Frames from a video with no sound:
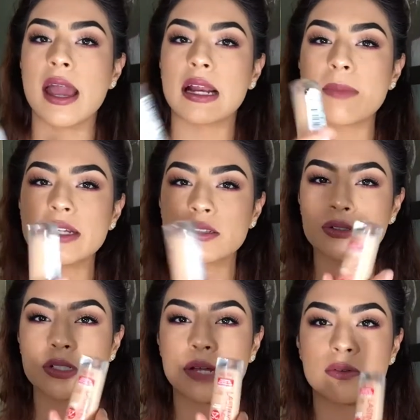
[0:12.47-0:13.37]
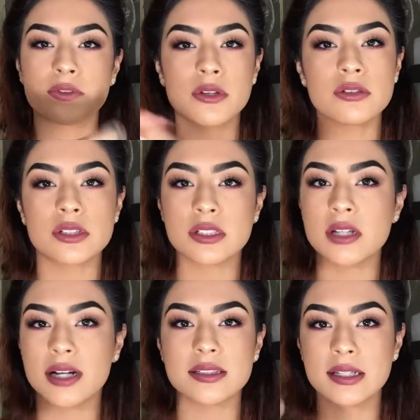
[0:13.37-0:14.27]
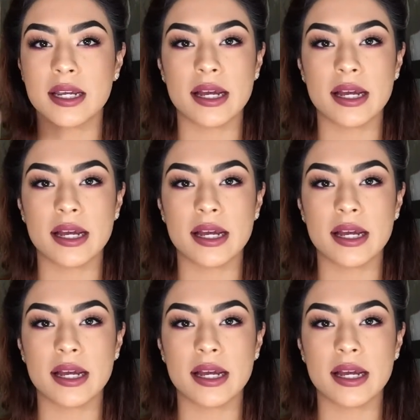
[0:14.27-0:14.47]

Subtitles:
and I might still do that review, just not today.